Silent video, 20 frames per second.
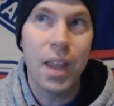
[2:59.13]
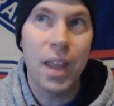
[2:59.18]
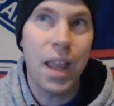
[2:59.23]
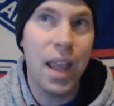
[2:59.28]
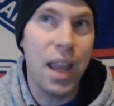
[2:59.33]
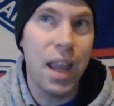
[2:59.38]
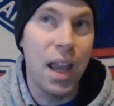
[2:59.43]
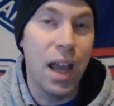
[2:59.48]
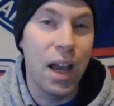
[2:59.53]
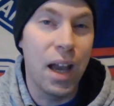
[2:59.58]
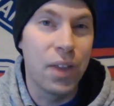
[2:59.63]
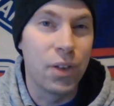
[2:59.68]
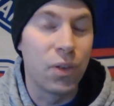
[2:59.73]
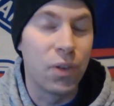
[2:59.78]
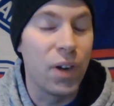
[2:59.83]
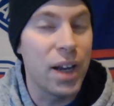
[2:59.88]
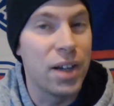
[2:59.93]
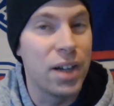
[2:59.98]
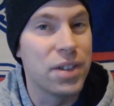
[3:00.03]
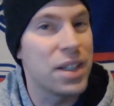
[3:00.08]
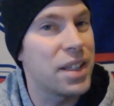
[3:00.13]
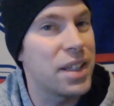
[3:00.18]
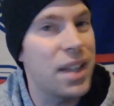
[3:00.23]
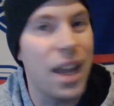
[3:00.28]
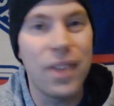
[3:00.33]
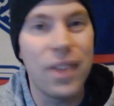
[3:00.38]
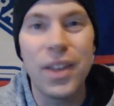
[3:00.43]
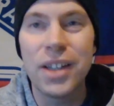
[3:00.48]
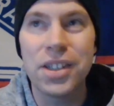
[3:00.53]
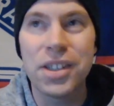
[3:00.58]
And the Rangers,
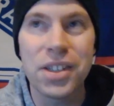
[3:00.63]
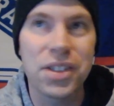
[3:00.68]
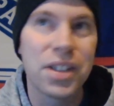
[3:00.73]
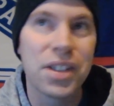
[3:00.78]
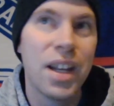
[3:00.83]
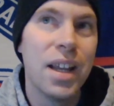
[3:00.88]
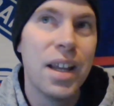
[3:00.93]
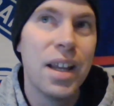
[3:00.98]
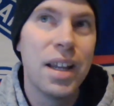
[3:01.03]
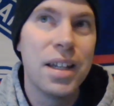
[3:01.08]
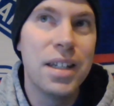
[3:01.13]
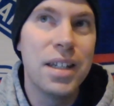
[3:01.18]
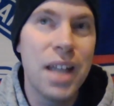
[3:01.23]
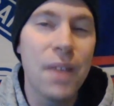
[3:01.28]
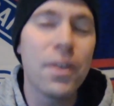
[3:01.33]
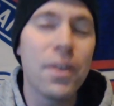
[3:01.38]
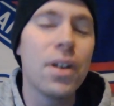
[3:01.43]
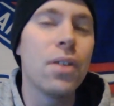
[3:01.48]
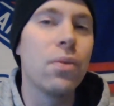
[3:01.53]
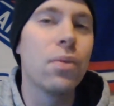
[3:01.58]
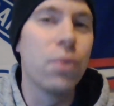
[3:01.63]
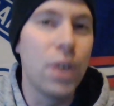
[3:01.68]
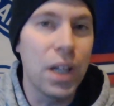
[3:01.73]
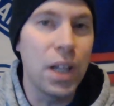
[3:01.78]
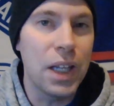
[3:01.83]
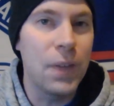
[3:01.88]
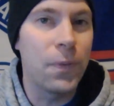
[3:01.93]
again, they just never really